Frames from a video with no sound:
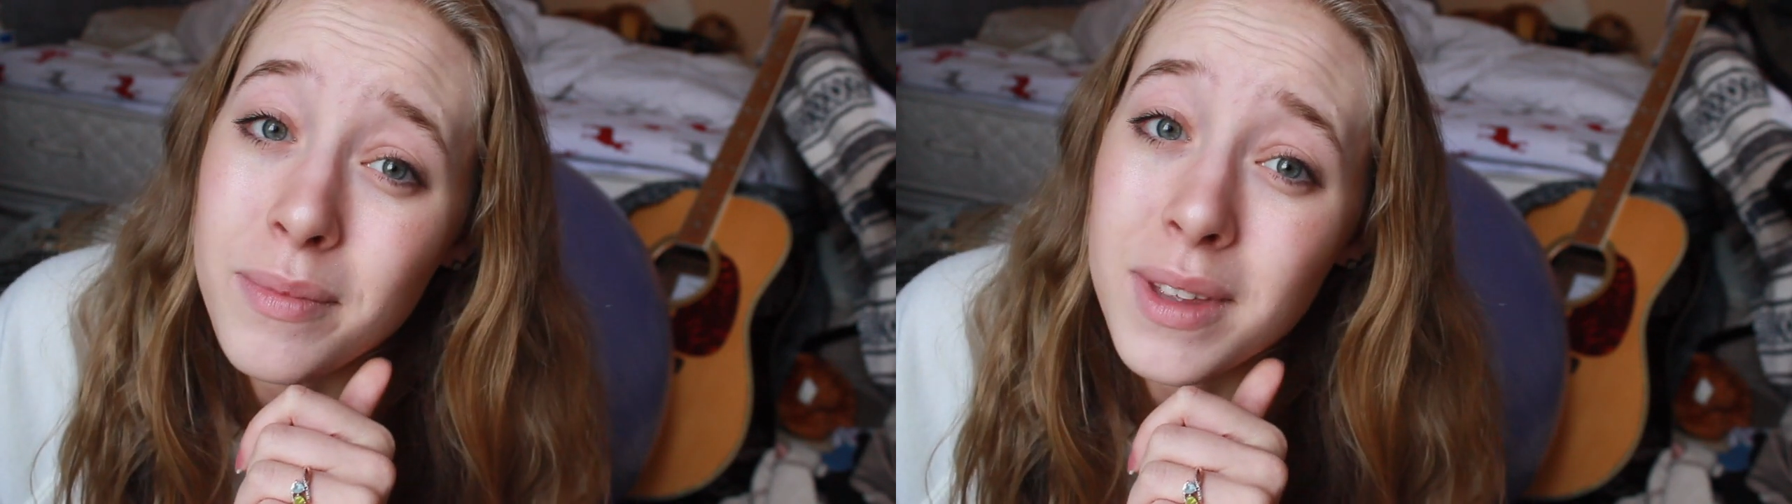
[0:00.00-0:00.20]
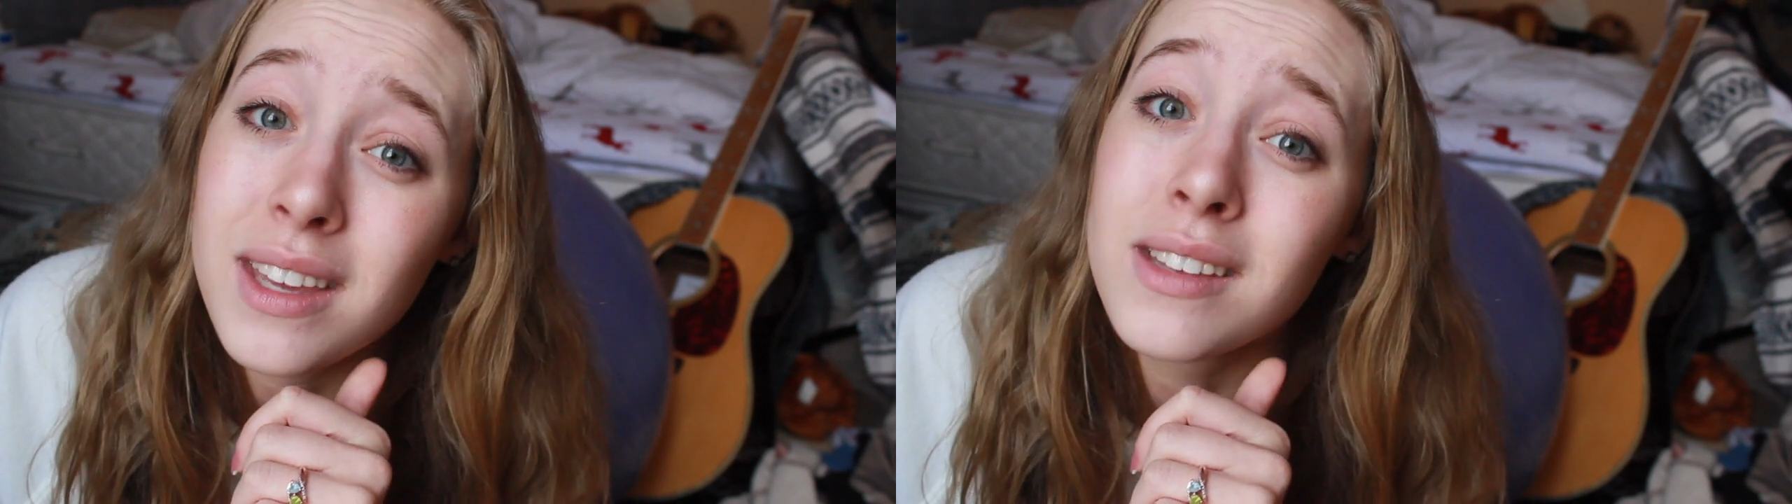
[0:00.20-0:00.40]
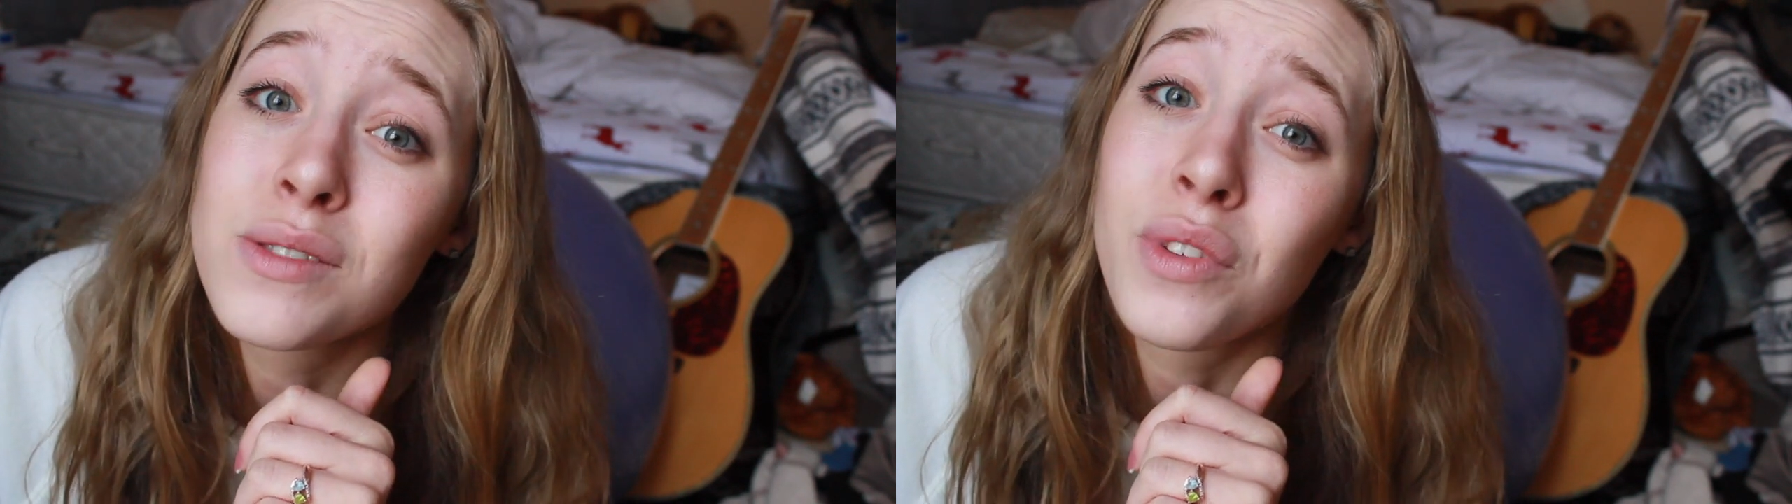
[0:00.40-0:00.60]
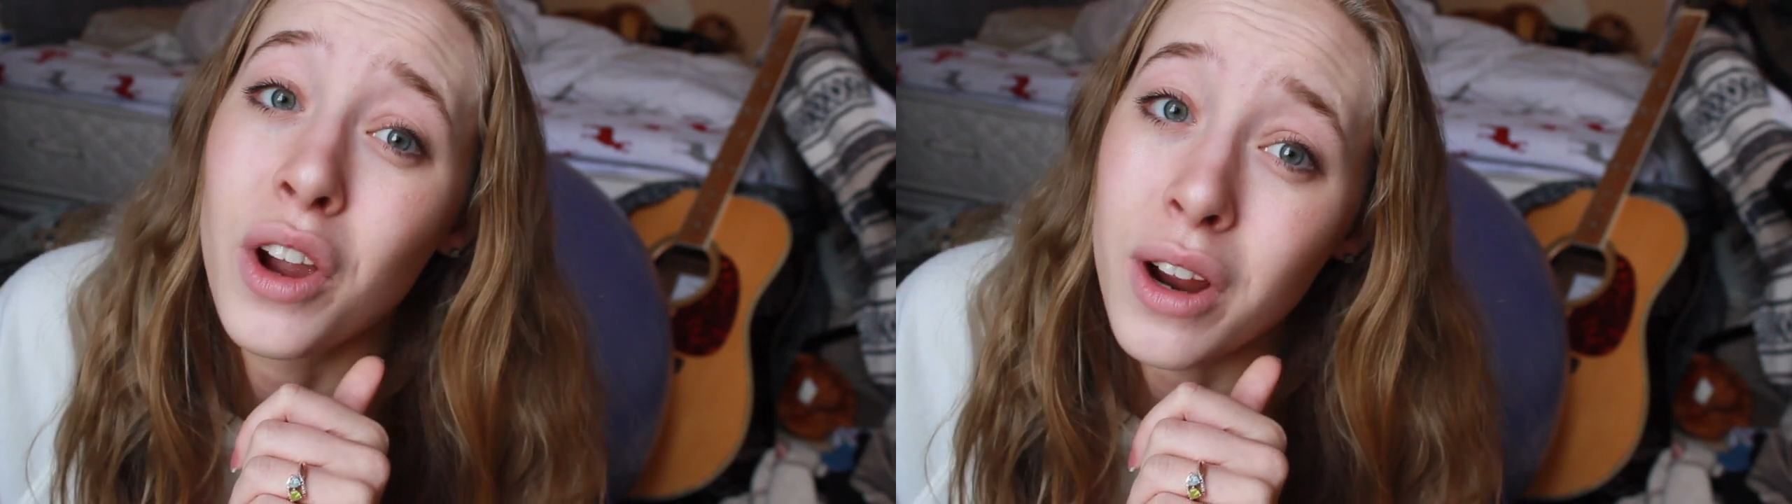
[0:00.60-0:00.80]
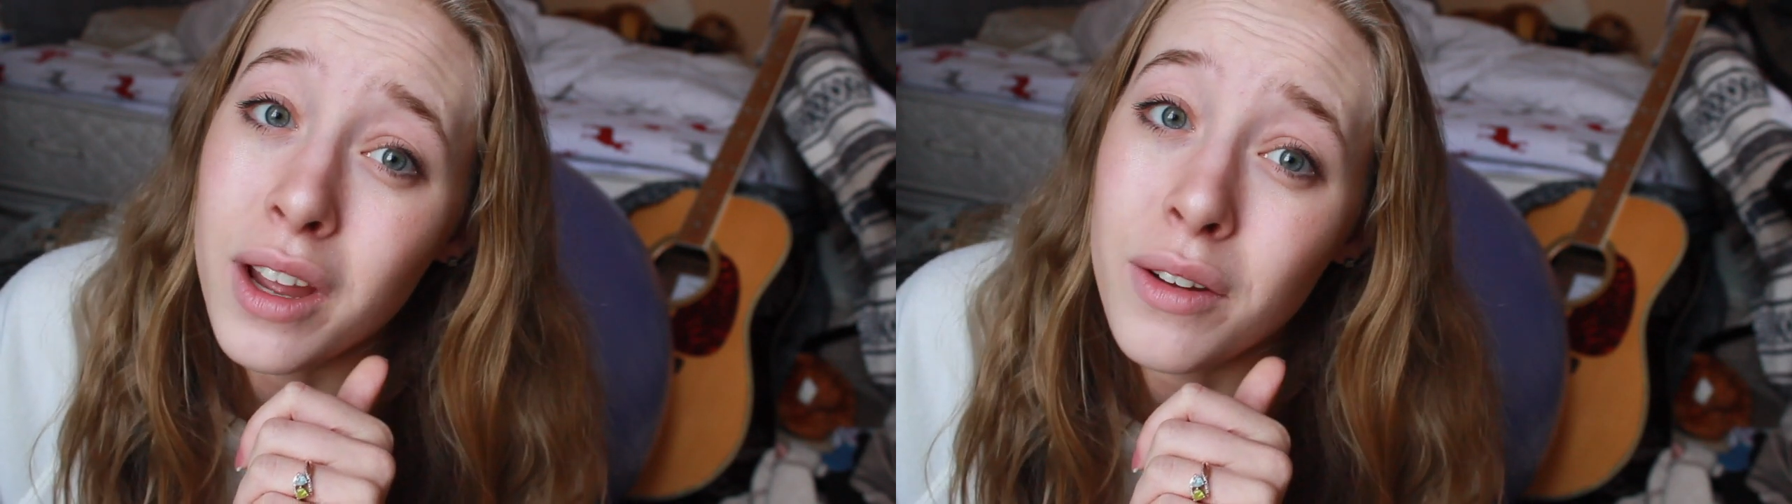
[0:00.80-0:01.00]
He's
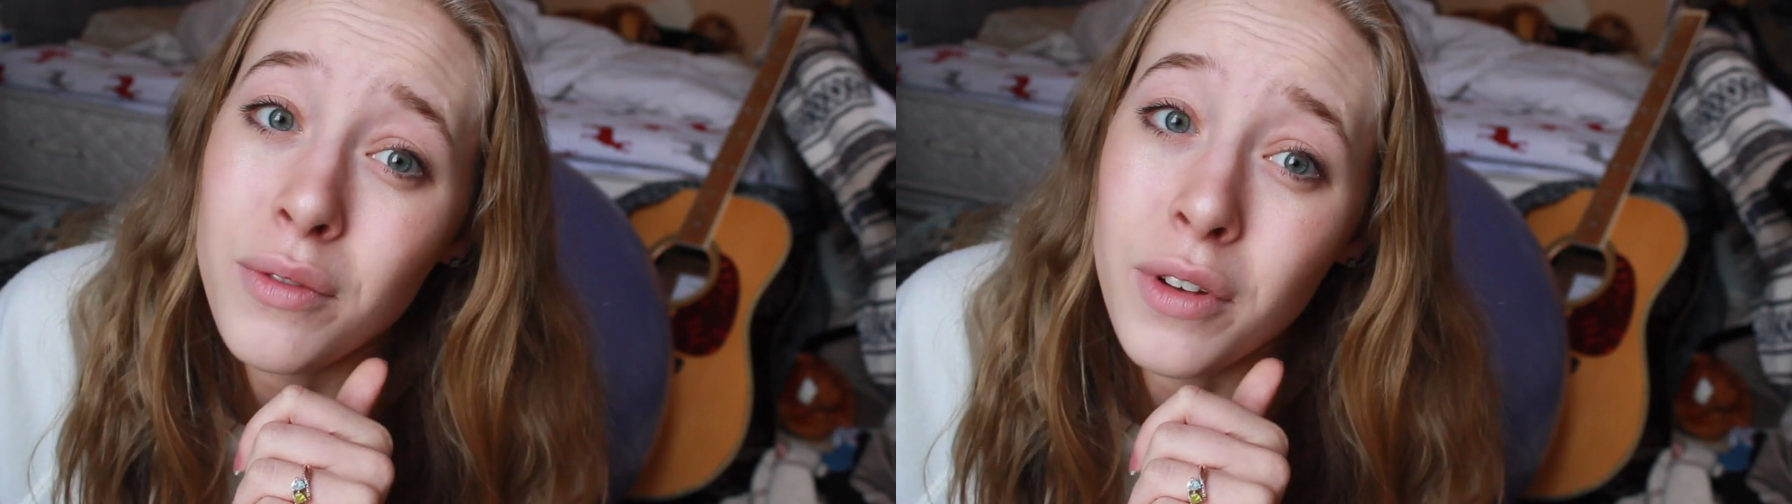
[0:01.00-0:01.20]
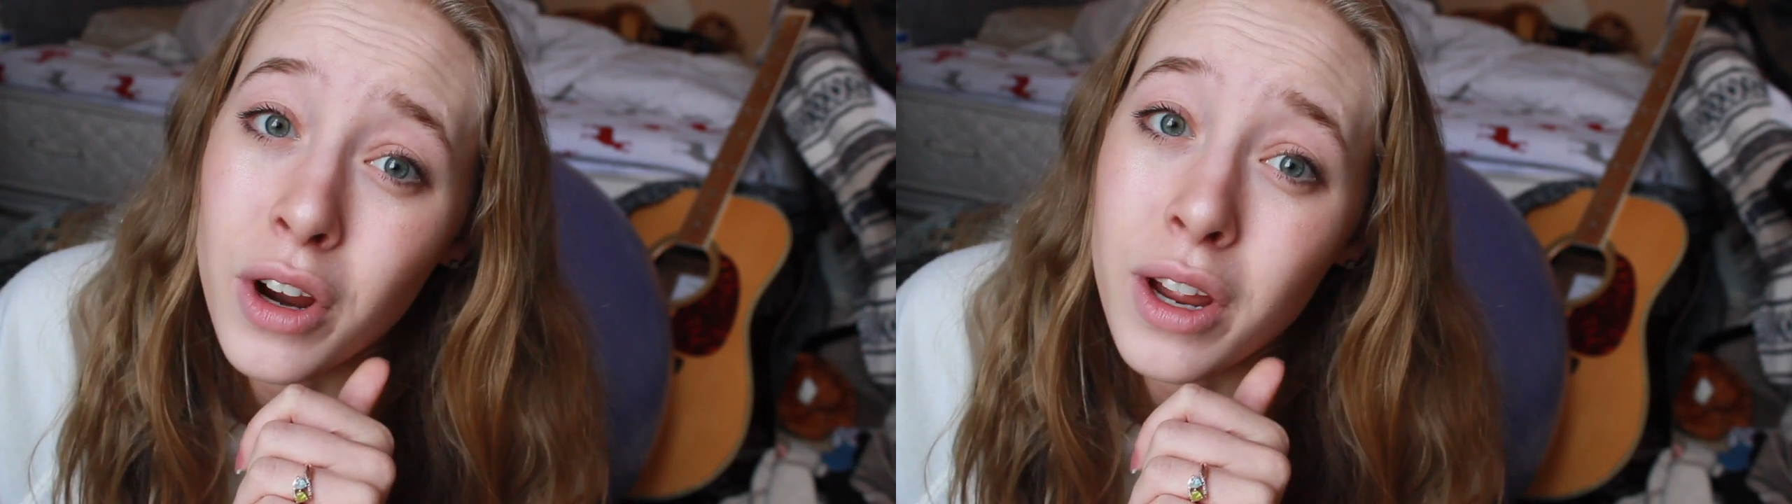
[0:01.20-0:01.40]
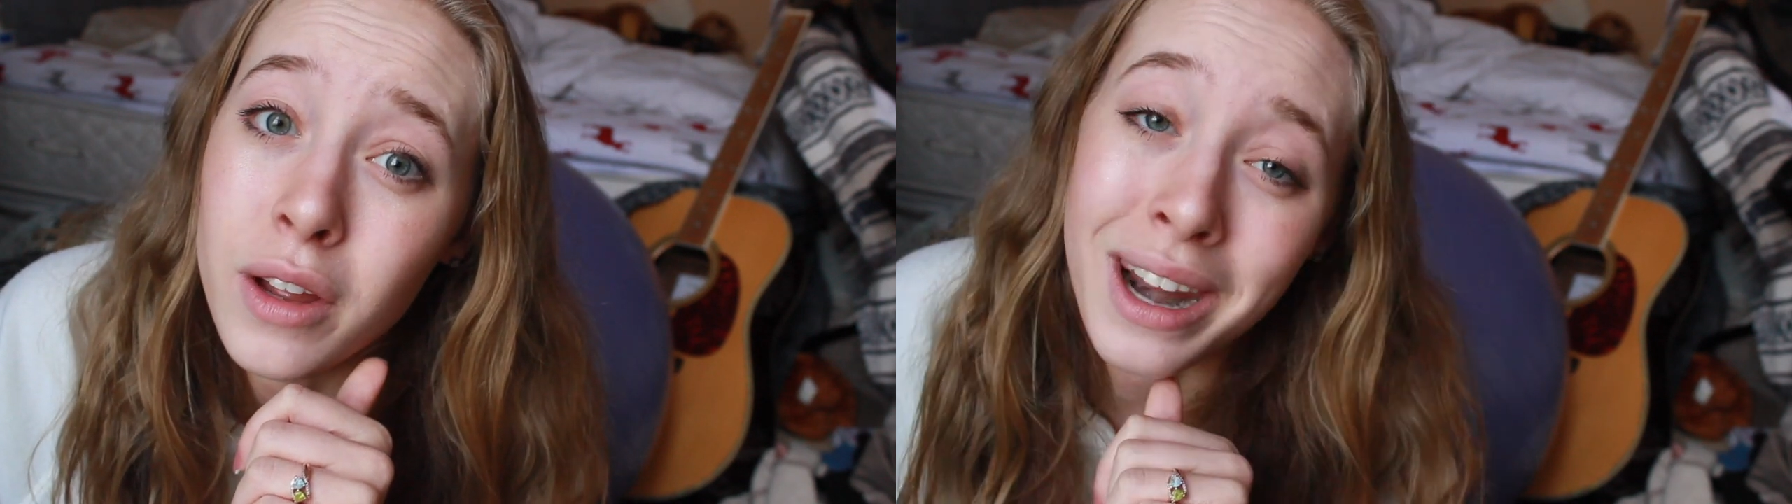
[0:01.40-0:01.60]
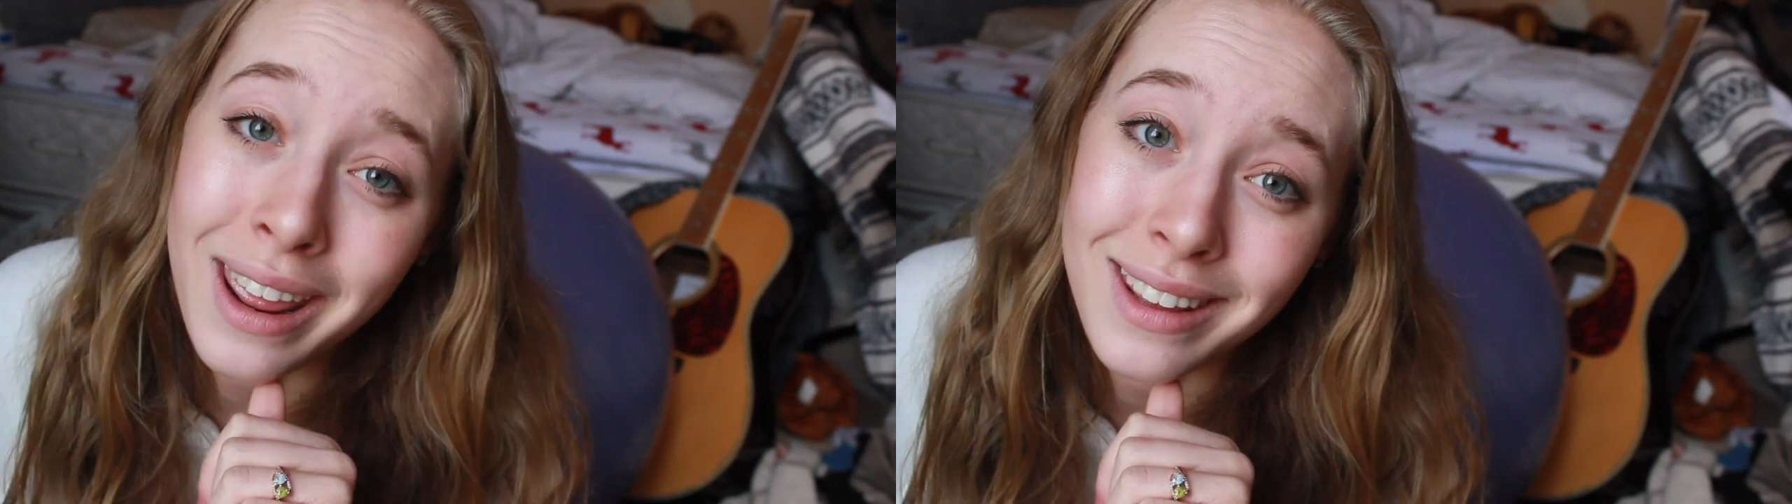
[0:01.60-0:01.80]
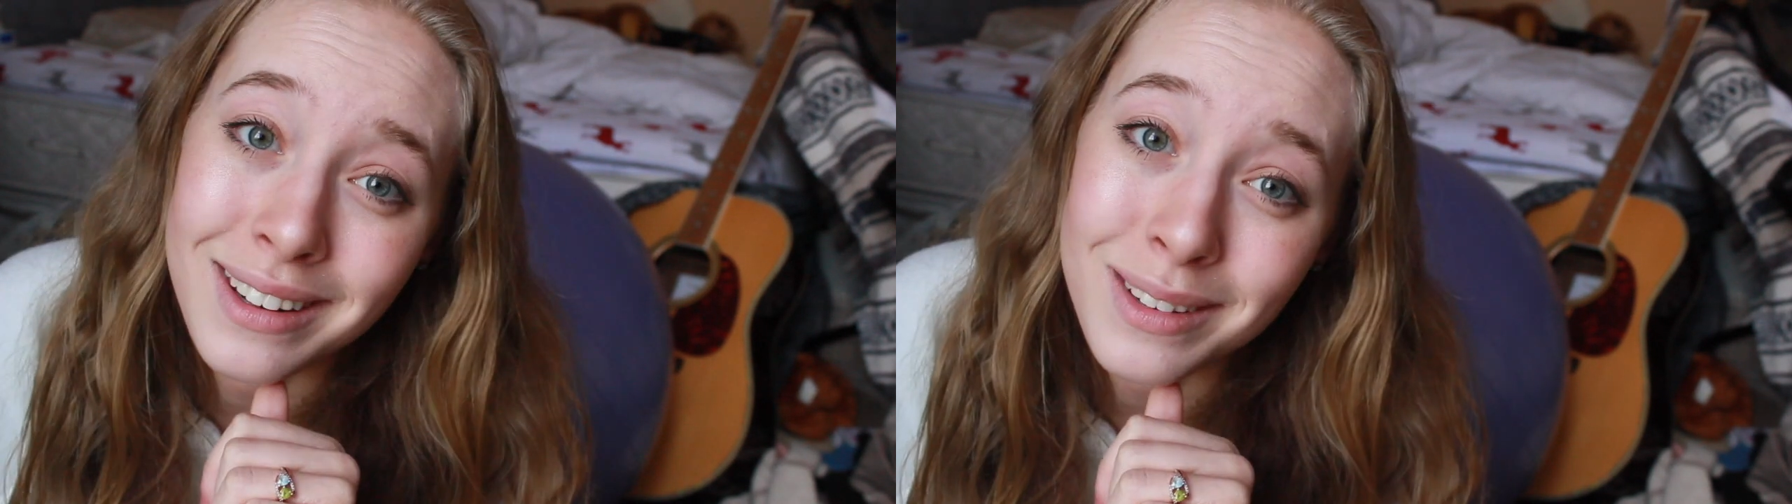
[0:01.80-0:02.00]
very, very
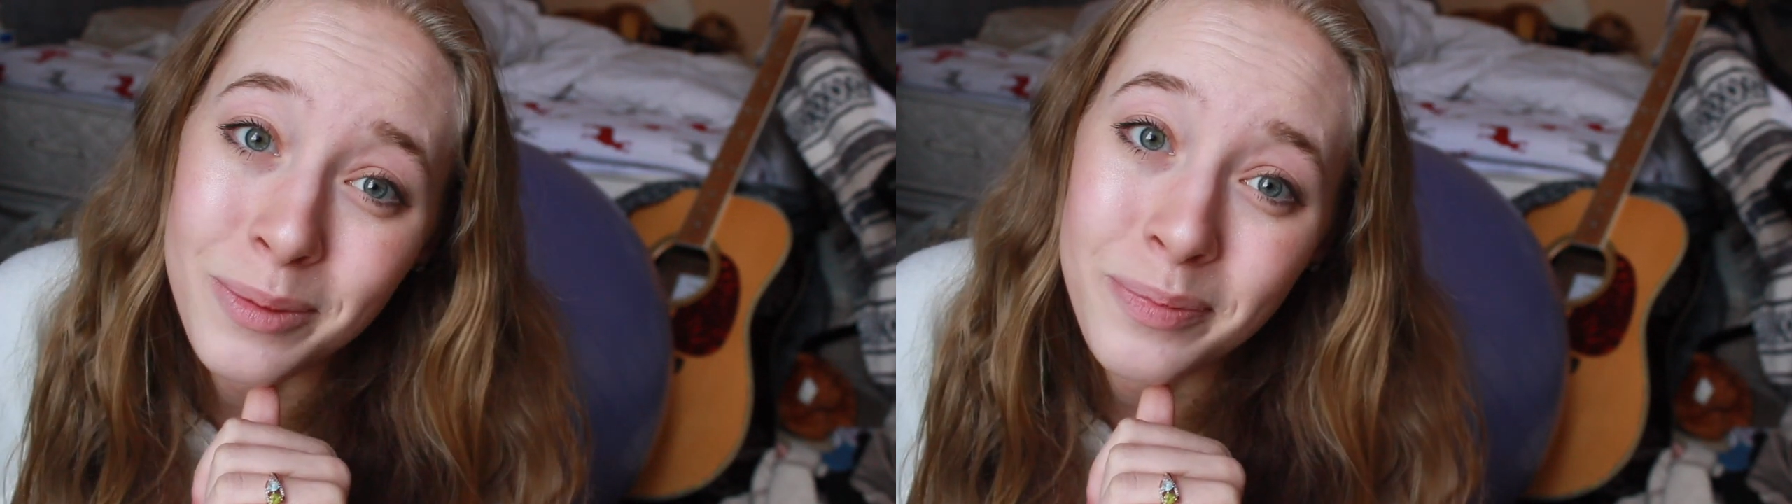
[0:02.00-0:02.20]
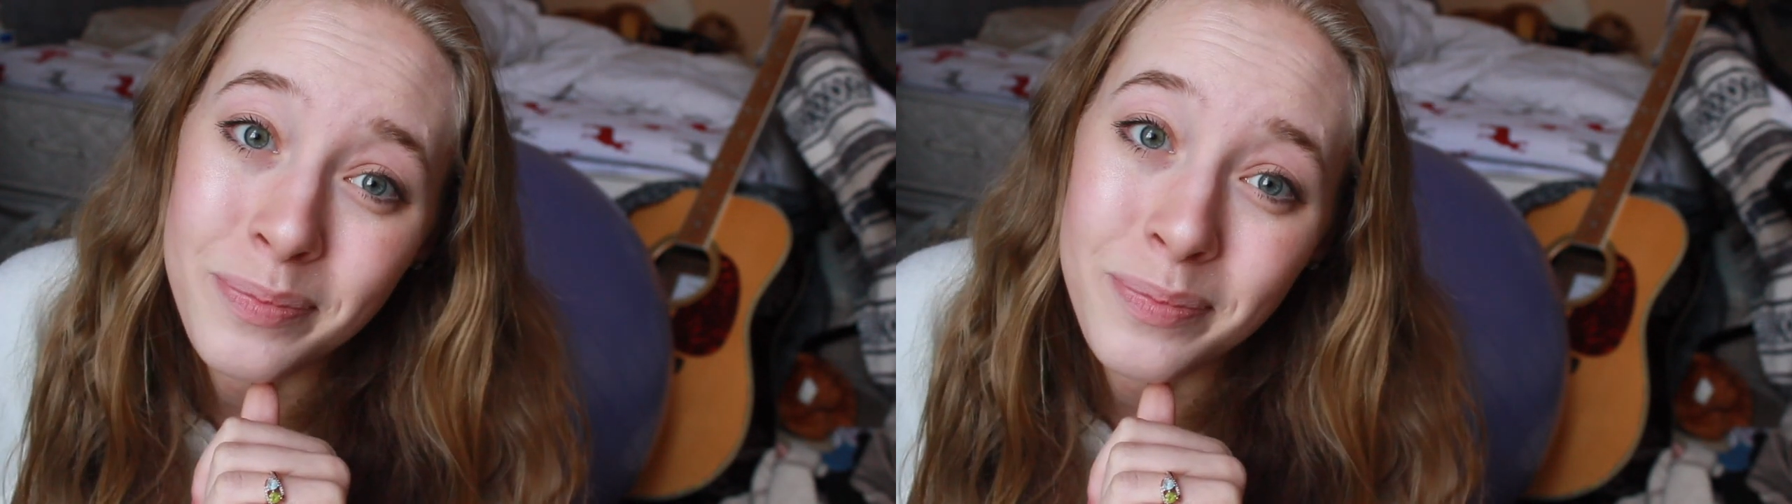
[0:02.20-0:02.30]
redheaded.